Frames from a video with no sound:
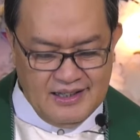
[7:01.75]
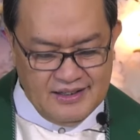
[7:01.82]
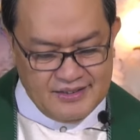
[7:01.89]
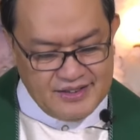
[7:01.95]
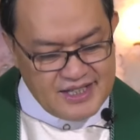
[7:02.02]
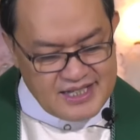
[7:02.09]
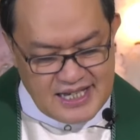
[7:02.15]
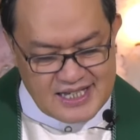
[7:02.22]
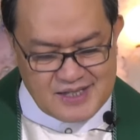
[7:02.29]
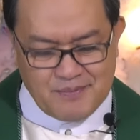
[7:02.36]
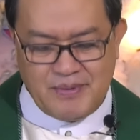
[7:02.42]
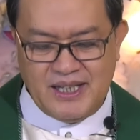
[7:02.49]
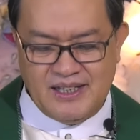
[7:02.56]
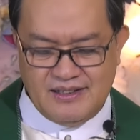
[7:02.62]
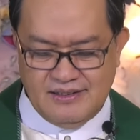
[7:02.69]
This has
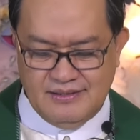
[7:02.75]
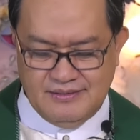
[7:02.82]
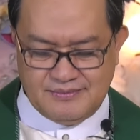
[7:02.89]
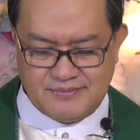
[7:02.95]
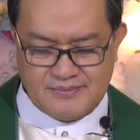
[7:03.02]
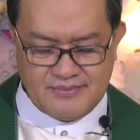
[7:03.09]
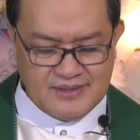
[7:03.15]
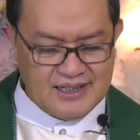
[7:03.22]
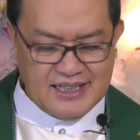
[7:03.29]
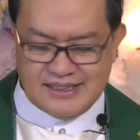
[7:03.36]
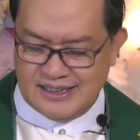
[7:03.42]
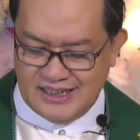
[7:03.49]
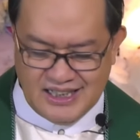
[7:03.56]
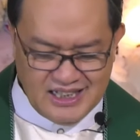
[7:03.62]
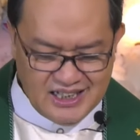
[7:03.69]
been
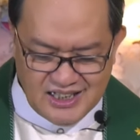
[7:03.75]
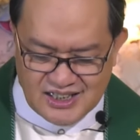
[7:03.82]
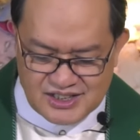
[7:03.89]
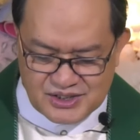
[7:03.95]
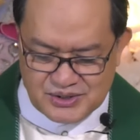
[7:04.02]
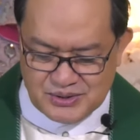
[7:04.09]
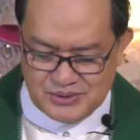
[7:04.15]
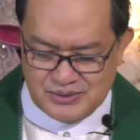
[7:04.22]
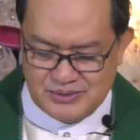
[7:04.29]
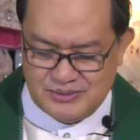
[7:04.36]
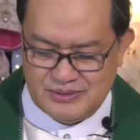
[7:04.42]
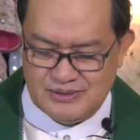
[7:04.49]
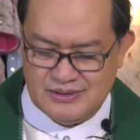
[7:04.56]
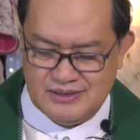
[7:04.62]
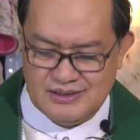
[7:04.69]
an issue
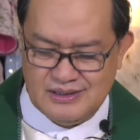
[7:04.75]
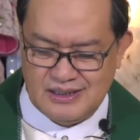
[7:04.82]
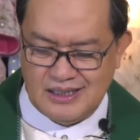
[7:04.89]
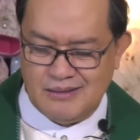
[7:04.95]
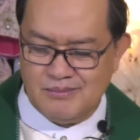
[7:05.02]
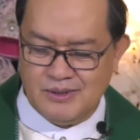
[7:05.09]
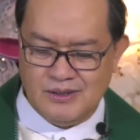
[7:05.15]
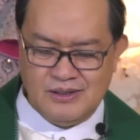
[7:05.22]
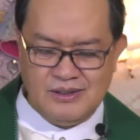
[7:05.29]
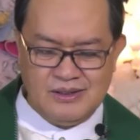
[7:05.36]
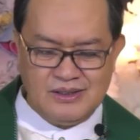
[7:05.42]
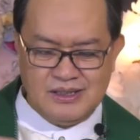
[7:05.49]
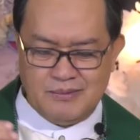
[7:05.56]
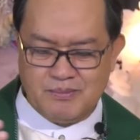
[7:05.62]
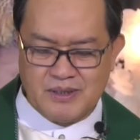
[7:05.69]

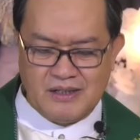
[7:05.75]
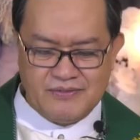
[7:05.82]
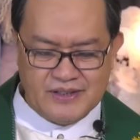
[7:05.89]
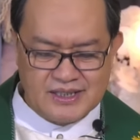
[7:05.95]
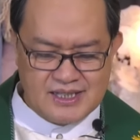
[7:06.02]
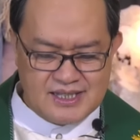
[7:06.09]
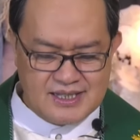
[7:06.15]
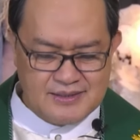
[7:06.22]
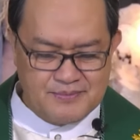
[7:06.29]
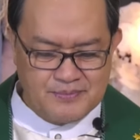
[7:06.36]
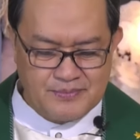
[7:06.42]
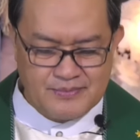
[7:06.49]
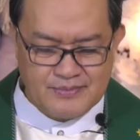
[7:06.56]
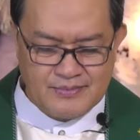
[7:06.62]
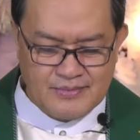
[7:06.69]
among the prophets
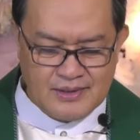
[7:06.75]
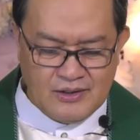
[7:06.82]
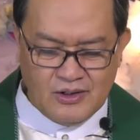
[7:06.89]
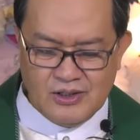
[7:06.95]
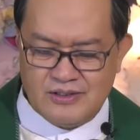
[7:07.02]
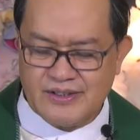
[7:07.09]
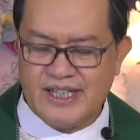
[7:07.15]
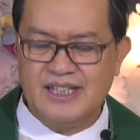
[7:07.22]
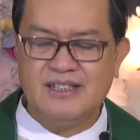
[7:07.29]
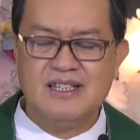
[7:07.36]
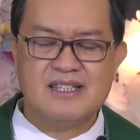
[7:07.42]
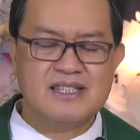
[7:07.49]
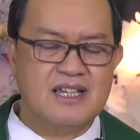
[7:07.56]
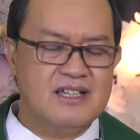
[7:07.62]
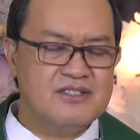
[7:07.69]
already
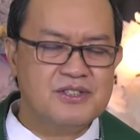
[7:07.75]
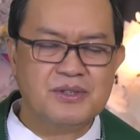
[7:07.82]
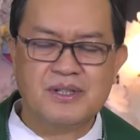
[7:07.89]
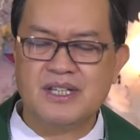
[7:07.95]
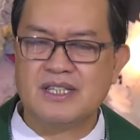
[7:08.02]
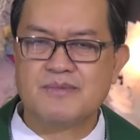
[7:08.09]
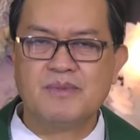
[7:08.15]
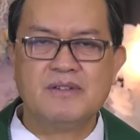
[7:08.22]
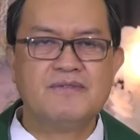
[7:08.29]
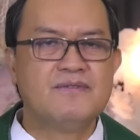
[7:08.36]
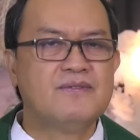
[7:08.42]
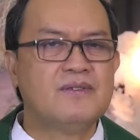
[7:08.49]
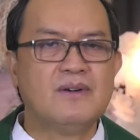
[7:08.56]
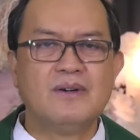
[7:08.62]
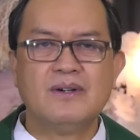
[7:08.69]
centuries
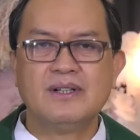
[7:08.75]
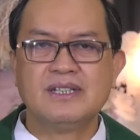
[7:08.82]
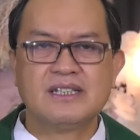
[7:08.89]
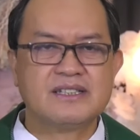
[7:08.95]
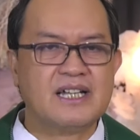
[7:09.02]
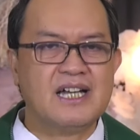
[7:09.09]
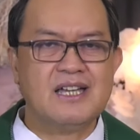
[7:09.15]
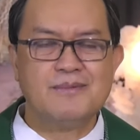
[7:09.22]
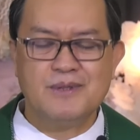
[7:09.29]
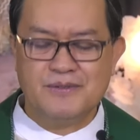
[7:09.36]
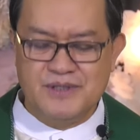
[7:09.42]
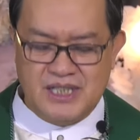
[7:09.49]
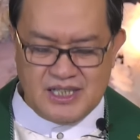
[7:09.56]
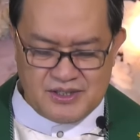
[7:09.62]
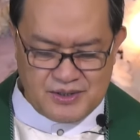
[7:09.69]
before the time
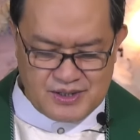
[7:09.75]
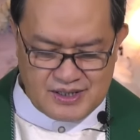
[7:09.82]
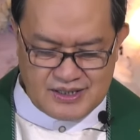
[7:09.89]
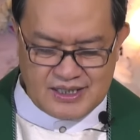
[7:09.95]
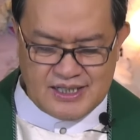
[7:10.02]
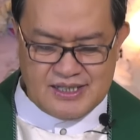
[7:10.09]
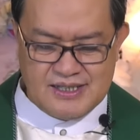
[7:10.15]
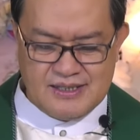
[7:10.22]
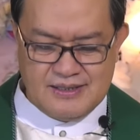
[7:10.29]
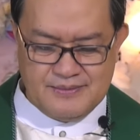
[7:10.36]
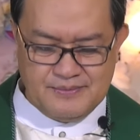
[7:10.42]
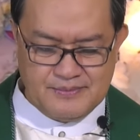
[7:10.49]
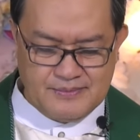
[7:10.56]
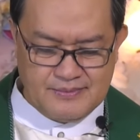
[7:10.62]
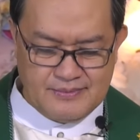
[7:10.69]
of Jesus Christ.
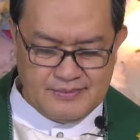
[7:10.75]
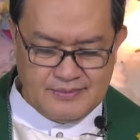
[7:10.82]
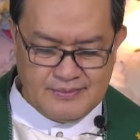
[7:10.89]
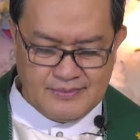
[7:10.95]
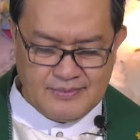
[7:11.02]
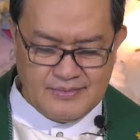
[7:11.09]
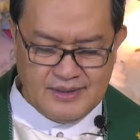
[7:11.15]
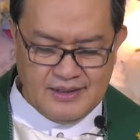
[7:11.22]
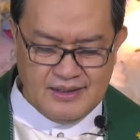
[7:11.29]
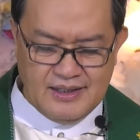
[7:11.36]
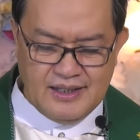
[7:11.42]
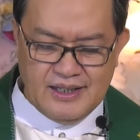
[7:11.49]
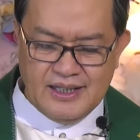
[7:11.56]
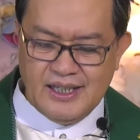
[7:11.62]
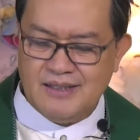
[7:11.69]

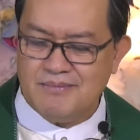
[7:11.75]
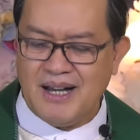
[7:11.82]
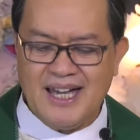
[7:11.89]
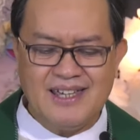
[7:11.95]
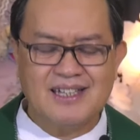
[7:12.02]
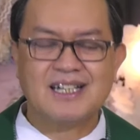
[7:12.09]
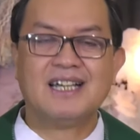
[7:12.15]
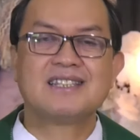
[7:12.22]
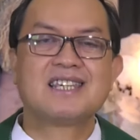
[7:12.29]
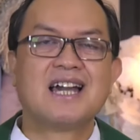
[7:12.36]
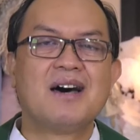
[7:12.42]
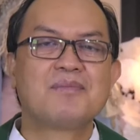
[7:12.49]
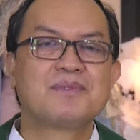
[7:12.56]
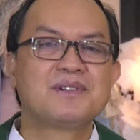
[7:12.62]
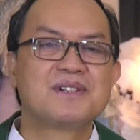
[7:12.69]
In Micah
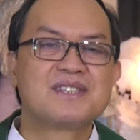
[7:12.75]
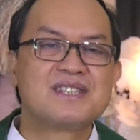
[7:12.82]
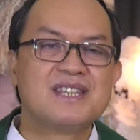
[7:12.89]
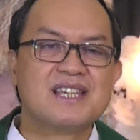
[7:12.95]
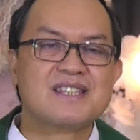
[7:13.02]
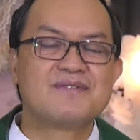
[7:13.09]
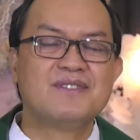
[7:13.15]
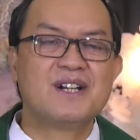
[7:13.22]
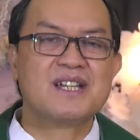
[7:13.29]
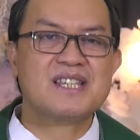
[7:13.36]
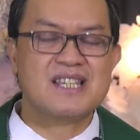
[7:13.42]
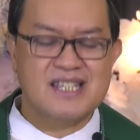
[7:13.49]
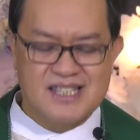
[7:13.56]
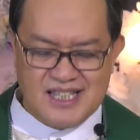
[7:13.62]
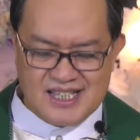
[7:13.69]
chapter 6,
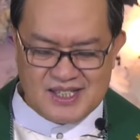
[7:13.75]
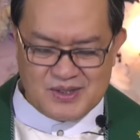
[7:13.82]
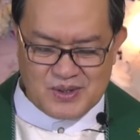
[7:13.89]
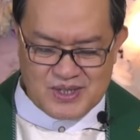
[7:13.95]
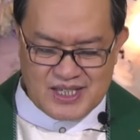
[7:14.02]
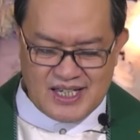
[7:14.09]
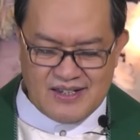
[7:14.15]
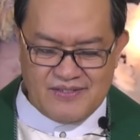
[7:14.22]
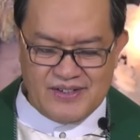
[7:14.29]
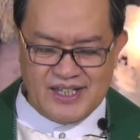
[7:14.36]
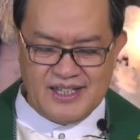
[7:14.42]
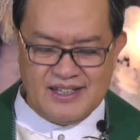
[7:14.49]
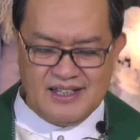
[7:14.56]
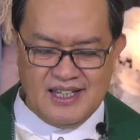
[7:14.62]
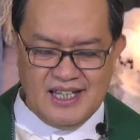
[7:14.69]
verses 6 to
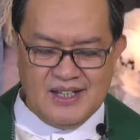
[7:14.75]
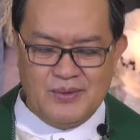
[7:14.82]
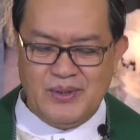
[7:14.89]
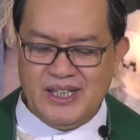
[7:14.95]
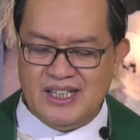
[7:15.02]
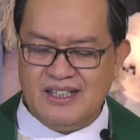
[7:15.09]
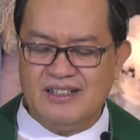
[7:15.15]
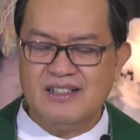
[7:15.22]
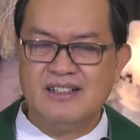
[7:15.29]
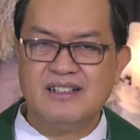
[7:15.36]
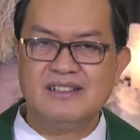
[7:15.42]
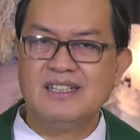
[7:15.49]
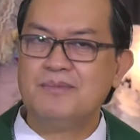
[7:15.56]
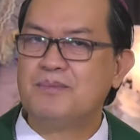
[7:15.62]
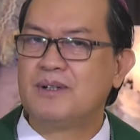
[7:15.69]
7, we hear
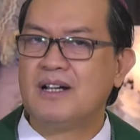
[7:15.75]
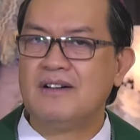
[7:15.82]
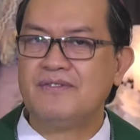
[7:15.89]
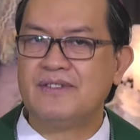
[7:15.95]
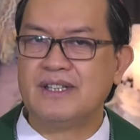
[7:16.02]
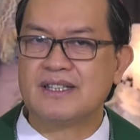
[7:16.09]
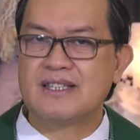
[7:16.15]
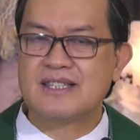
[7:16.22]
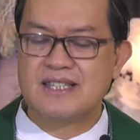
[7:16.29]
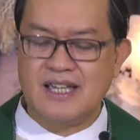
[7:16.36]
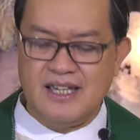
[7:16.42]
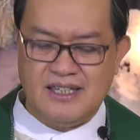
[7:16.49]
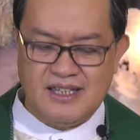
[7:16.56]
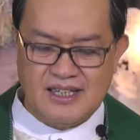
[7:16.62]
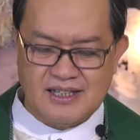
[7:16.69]
the prophet
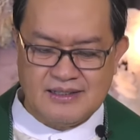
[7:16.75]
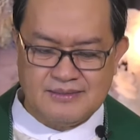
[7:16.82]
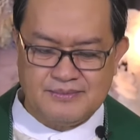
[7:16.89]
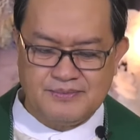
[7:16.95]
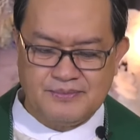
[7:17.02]
saying,